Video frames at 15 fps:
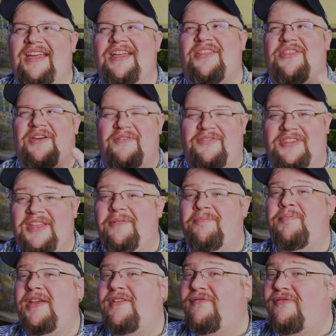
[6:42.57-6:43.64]
the
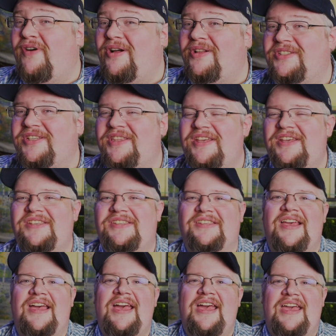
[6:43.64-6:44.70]
pitfall to
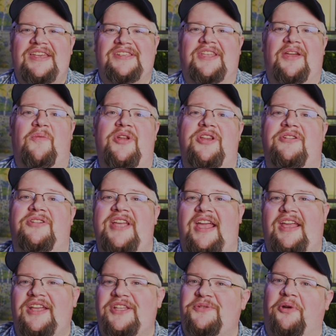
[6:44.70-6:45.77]
this is that when your
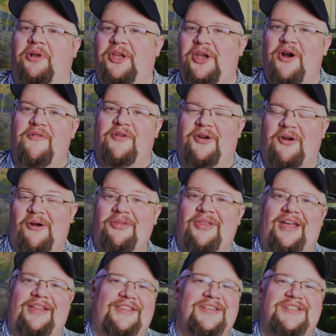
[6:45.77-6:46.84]
tank gets really overgrown
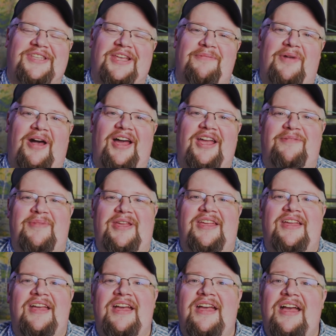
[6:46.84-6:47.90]
like this thing behind
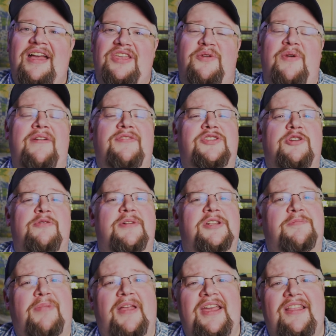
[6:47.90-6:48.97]
me, you have so
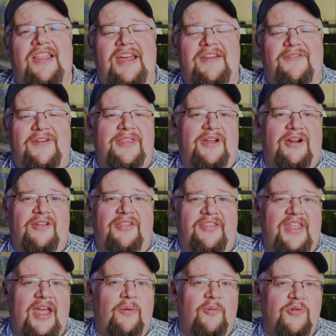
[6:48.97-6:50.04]
much plant life in there
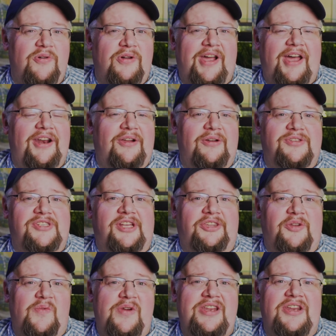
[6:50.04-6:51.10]
that rule kind of goes out
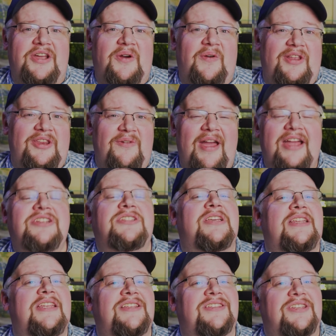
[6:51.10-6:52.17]
the window, and you actually
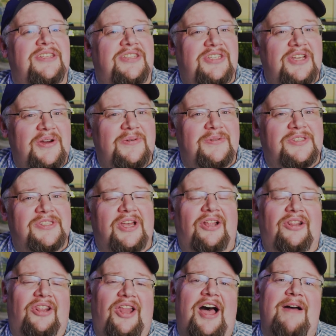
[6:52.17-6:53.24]
need to dose a
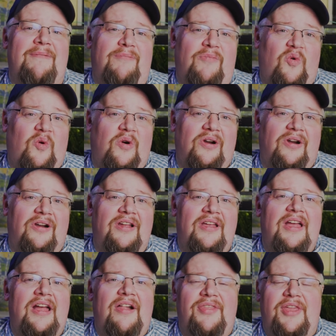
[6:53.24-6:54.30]
lot more
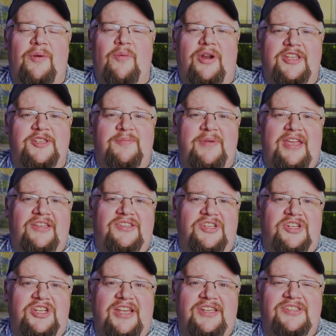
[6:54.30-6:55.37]
than what is being
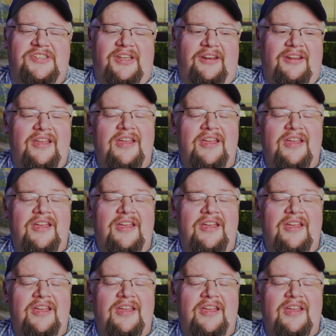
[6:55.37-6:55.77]
suggested.